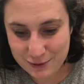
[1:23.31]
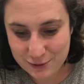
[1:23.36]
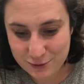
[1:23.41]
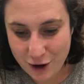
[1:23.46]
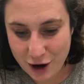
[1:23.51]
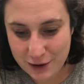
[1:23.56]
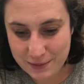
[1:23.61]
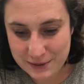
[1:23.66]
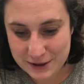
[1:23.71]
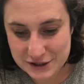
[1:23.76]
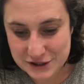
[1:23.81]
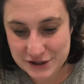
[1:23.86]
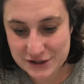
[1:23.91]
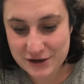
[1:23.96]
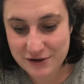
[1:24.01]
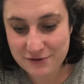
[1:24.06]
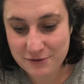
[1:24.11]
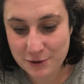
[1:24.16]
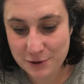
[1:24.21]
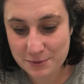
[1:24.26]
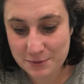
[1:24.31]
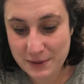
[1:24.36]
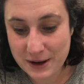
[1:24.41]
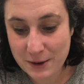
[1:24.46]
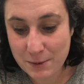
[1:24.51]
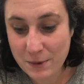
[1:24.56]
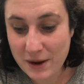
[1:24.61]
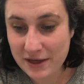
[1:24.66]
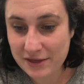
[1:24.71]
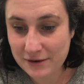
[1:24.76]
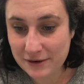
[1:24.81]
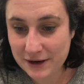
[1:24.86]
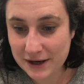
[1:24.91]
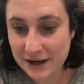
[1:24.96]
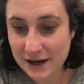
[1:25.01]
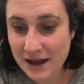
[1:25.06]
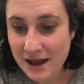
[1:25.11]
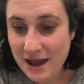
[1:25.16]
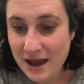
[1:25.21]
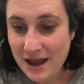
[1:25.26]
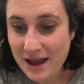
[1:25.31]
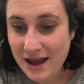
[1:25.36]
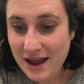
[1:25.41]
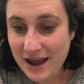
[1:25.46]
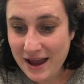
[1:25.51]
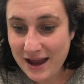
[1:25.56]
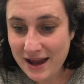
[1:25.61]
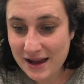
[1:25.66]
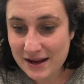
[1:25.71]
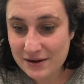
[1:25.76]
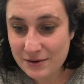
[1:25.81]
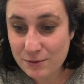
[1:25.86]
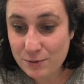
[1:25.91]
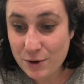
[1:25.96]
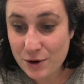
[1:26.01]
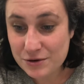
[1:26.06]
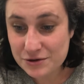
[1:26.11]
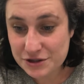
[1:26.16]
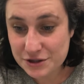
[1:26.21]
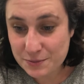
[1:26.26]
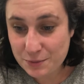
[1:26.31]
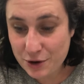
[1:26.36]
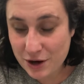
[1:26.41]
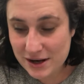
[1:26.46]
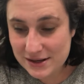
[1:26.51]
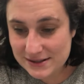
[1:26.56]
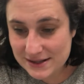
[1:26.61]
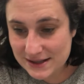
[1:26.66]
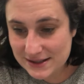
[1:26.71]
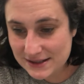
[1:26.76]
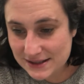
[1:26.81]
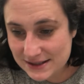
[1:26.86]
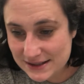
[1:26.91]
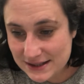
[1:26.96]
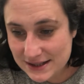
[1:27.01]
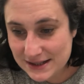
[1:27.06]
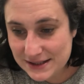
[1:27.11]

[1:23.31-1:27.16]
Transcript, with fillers: rock bridges are formed by weathering and erosion processes.